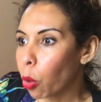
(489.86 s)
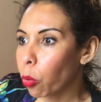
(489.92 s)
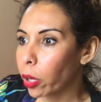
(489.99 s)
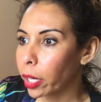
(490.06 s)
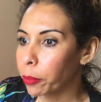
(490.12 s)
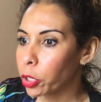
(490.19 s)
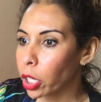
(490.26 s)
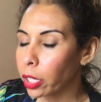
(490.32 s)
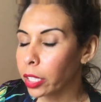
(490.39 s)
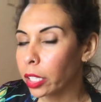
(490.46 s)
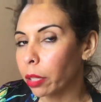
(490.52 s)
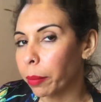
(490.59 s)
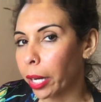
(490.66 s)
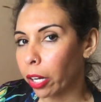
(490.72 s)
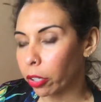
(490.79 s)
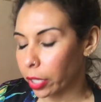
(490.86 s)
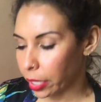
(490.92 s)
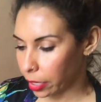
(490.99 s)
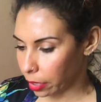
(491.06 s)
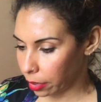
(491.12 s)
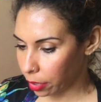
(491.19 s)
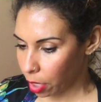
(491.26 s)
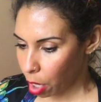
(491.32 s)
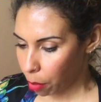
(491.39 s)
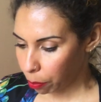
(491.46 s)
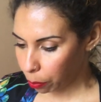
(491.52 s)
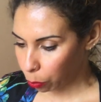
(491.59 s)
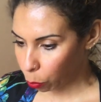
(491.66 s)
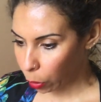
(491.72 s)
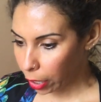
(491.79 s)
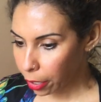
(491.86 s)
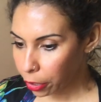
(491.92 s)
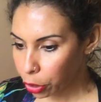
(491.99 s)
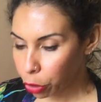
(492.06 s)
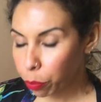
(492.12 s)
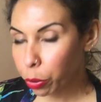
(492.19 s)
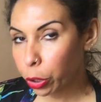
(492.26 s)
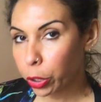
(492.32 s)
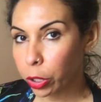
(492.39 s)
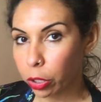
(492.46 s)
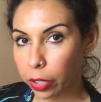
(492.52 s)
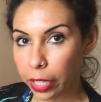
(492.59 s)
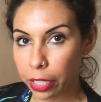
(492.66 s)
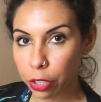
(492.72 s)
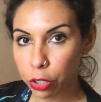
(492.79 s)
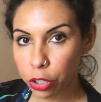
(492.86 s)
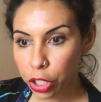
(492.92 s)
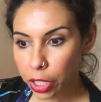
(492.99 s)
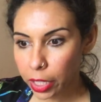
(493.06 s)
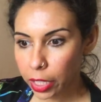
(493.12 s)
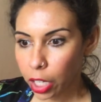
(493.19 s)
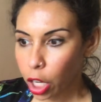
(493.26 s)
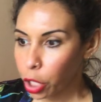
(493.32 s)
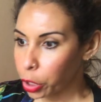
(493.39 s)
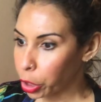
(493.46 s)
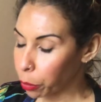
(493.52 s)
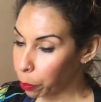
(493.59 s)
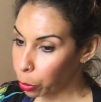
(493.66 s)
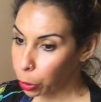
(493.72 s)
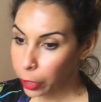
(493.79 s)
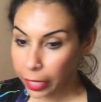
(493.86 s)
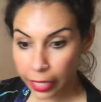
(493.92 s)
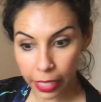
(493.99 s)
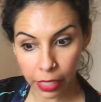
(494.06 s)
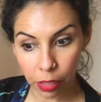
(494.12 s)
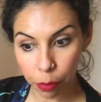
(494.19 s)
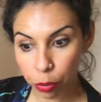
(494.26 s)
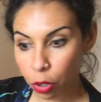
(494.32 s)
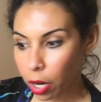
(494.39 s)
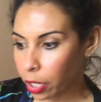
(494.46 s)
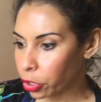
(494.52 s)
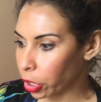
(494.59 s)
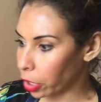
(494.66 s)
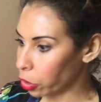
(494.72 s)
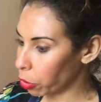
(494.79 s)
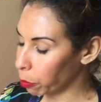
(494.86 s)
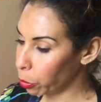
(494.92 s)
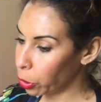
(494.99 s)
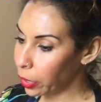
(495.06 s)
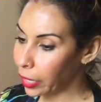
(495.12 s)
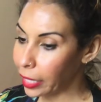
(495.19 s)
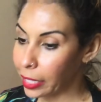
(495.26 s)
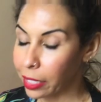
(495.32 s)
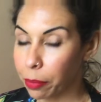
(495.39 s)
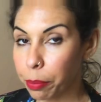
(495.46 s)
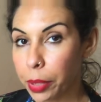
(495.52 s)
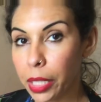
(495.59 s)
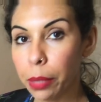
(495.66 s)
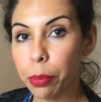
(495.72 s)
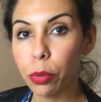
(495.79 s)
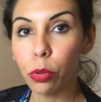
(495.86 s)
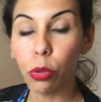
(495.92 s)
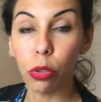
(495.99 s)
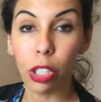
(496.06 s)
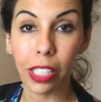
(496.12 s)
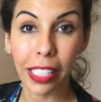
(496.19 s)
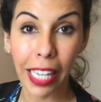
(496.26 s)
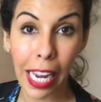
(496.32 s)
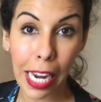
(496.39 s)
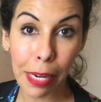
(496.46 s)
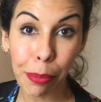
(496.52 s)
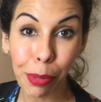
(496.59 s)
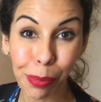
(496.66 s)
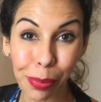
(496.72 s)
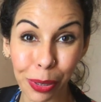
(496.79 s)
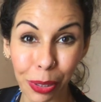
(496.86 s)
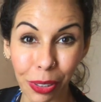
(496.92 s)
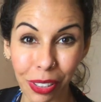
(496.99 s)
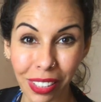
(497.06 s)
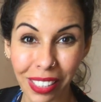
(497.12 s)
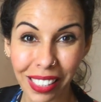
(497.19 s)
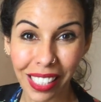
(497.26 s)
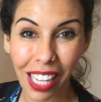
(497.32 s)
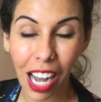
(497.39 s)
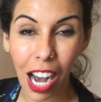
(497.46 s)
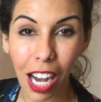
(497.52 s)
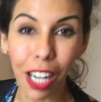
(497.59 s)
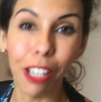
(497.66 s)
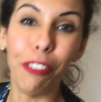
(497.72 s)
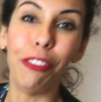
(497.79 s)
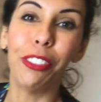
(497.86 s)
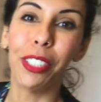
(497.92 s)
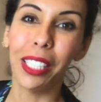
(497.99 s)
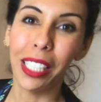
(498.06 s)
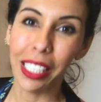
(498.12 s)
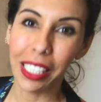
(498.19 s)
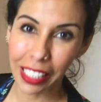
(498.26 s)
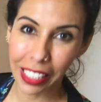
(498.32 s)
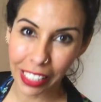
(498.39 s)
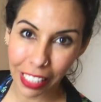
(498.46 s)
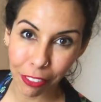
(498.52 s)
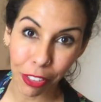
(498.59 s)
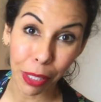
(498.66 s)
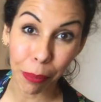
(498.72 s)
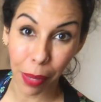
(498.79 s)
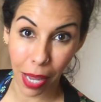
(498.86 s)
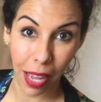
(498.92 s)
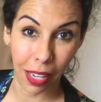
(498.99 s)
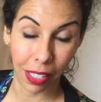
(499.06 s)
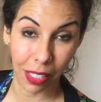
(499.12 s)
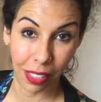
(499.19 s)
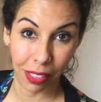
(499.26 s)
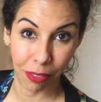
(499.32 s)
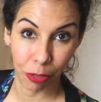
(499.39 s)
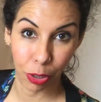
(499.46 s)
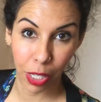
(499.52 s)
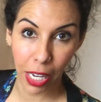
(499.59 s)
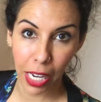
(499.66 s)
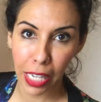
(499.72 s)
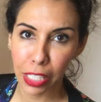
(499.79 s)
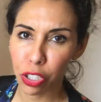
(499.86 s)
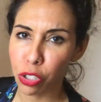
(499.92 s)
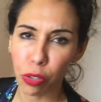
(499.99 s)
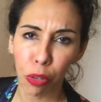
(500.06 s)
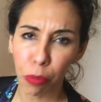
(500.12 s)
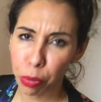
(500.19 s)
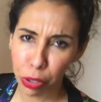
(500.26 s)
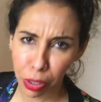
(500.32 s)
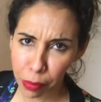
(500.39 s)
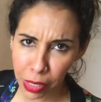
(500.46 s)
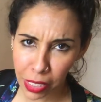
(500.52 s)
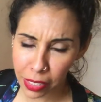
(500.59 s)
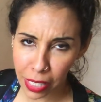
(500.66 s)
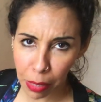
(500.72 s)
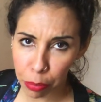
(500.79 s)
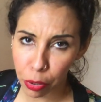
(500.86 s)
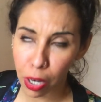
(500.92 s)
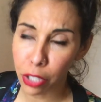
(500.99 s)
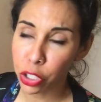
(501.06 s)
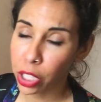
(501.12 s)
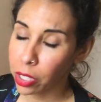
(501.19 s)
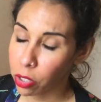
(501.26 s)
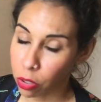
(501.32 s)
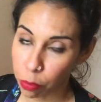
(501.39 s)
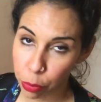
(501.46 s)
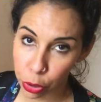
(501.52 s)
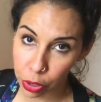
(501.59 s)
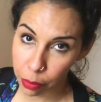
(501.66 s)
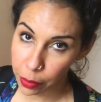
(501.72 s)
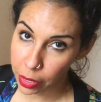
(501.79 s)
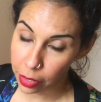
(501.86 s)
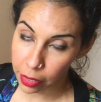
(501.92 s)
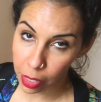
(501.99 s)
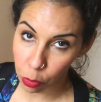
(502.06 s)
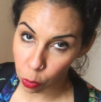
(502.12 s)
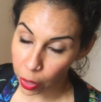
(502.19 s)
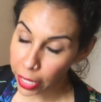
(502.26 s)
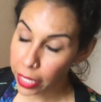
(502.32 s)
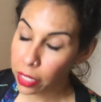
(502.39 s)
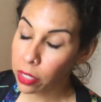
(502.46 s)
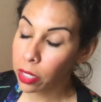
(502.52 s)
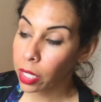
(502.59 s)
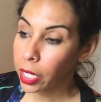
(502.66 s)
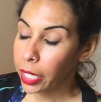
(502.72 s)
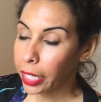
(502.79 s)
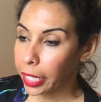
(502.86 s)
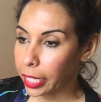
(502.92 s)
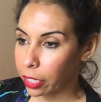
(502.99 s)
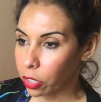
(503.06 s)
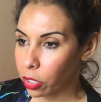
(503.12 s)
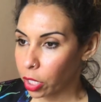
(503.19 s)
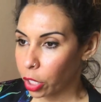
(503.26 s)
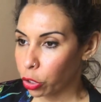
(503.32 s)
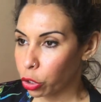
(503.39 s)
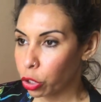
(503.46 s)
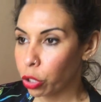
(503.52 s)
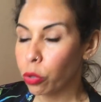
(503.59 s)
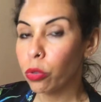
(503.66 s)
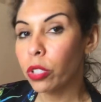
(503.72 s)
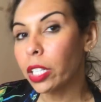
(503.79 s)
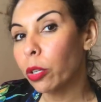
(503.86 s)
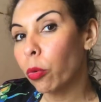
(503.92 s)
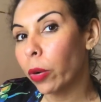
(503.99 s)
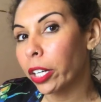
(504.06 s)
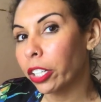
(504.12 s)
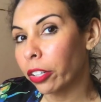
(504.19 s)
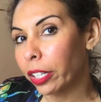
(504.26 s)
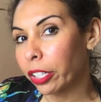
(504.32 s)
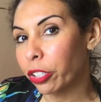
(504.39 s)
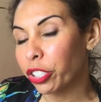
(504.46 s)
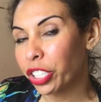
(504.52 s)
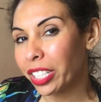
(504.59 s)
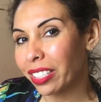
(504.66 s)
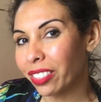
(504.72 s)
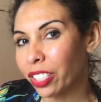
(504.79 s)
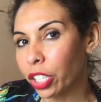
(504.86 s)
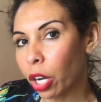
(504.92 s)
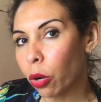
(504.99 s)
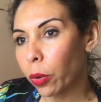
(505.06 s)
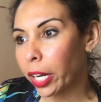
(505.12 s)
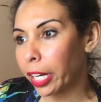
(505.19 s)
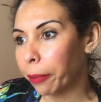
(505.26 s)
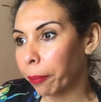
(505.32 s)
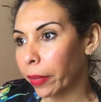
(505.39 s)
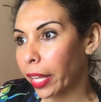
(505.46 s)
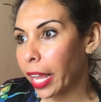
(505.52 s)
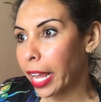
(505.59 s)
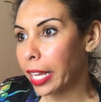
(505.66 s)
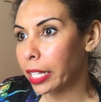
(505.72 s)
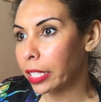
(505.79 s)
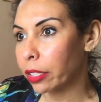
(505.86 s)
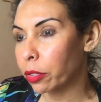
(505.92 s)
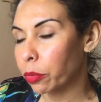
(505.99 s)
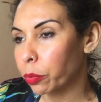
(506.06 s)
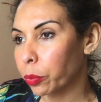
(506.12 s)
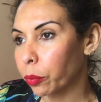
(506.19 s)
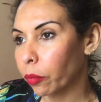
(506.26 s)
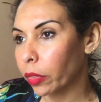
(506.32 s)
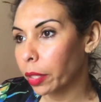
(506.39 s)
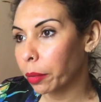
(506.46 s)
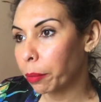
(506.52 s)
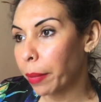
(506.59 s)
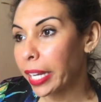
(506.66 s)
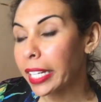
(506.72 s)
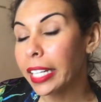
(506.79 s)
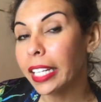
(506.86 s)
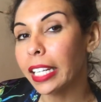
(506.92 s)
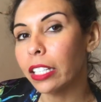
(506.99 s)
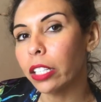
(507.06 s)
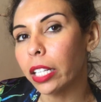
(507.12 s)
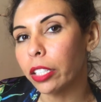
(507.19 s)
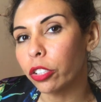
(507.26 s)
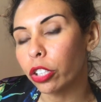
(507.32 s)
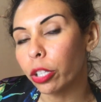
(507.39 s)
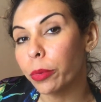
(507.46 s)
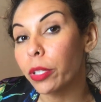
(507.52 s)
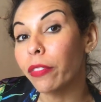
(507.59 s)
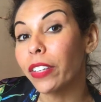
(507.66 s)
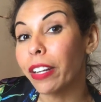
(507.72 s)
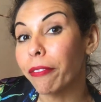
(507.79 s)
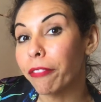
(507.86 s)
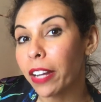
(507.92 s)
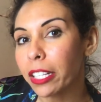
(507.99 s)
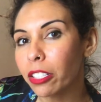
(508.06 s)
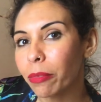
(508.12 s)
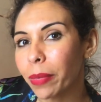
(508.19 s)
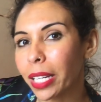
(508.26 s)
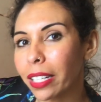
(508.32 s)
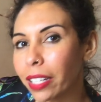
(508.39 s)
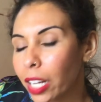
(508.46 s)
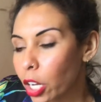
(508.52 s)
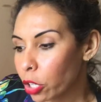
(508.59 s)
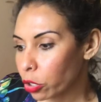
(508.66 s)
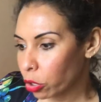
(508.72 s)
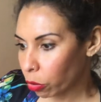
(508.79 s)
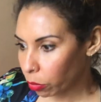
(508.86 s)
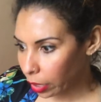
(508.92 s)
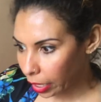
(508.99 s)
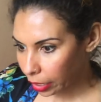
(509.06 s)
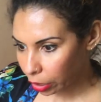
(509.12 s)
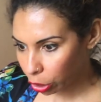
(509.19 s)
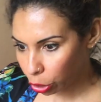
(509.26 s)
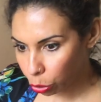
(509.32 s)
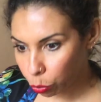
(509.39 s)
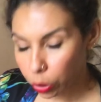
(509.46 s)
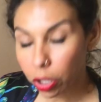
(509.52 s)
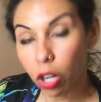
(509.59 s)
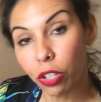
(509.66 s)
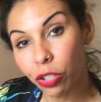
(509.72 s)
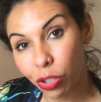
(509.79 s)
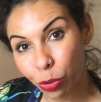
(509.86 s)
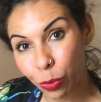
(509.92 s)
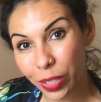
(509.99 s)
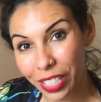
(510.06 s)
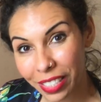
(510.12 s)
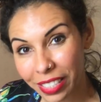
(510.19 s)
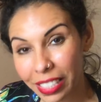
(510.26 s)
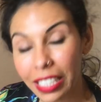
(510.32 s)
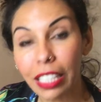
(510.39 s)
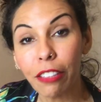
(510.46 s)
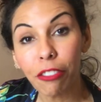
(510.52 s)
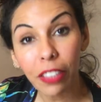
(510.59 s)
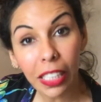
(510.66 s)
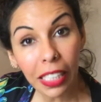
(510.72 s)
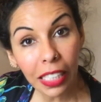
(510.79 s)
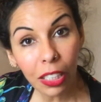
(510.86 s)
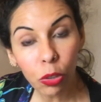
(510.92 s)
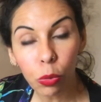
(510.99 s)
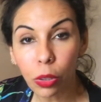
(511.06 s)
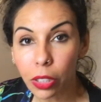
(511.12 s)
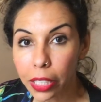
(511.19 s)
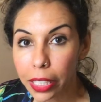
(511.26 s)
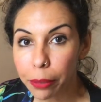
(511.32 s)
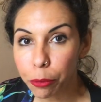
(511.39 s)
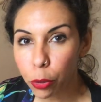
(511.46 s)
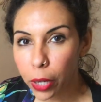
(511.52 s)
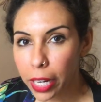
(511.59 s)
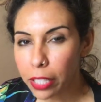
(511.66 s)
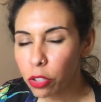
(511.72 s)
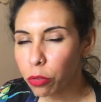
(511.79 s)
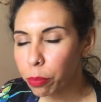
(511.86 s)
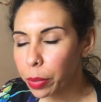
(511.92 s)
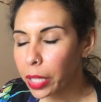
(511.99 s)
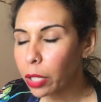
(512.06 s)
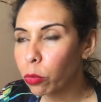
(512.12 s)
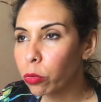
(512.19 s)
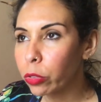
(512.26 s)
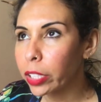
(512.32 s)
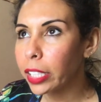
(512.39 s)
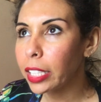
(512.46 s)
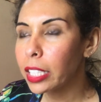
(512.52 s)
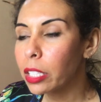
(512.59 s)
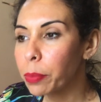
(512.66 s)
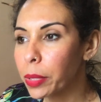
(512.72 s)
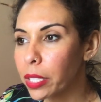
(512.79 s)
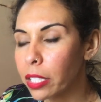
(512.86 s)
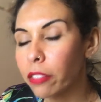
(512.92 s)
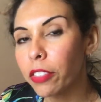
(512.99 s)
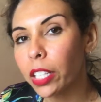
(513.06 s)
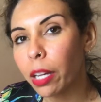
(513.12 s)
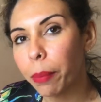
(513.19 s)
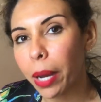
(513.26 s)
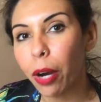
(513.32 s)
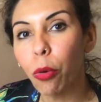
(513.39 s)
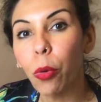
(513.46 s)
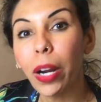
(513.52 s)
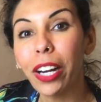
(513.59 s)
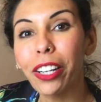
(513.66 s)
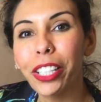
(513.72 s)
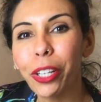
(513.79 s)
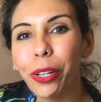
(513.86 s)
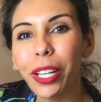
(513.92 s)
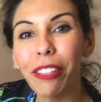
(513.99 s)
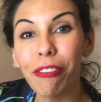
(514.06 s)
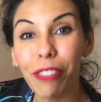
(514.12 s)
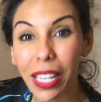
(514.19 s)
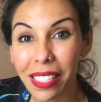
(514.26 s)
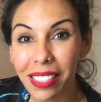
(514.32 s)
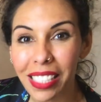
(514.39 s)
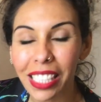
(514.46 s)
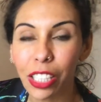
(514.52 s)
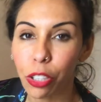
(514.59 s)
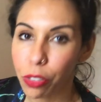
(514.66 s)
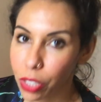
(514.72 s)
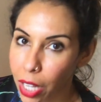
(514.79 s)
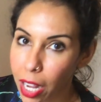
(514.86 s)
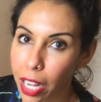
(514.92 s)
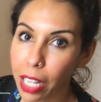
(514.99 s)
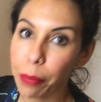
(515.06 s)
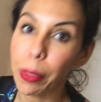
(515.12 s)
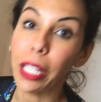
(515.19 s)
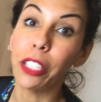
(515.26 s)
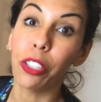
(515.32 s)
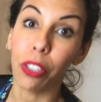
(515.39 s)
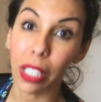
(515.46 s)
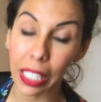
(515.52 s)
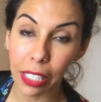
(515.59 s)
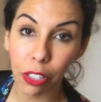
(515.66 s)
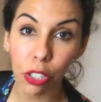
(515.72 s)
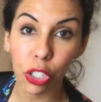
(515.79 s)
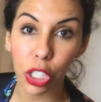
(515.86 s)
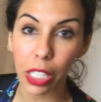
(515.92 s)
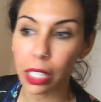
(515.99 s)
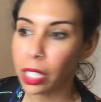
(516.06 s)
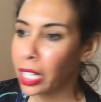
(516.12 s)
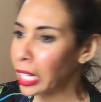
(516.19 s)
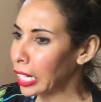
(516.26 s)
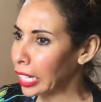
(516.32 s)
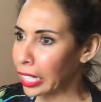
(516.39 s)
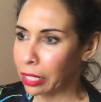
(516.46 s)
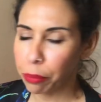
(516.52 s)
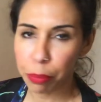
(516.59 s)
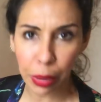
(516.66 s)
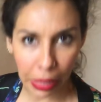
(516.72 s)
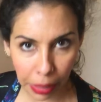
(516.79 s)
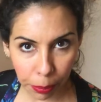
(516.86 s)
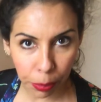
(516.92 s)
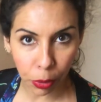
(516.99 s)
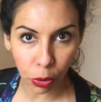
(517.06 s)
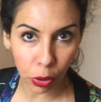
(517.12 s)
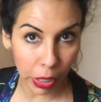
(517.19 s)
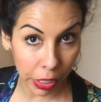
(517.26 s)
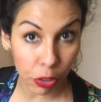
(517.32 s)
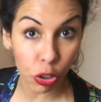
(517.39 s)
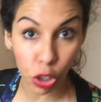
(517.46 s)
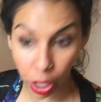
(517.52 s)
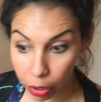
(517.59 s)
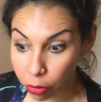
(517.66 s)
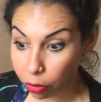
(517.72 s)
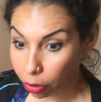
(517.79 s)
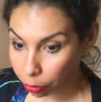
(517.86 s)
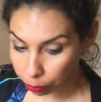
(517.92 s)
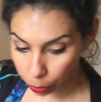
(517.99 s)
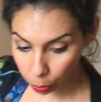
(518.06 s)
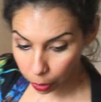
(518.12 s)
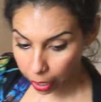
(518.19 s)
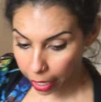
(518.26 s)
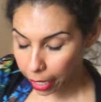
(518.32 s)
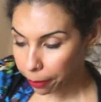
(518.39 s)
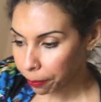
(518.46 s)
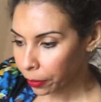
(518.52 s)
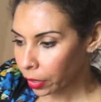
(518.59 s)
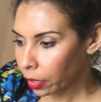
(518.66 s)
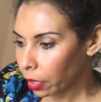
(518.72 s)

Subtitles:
What I'm talking about is where you put your energy, you're putting it into projects, you're putting it into people who are capable of giving back, okay? So don't put them into dead projects, don't put them into dead weight. It's choosing where your energy is going and making it in terms of an investment so that you would also receive equally, okay? So being really specific about where you're investing your time and your energy in people in general, okay?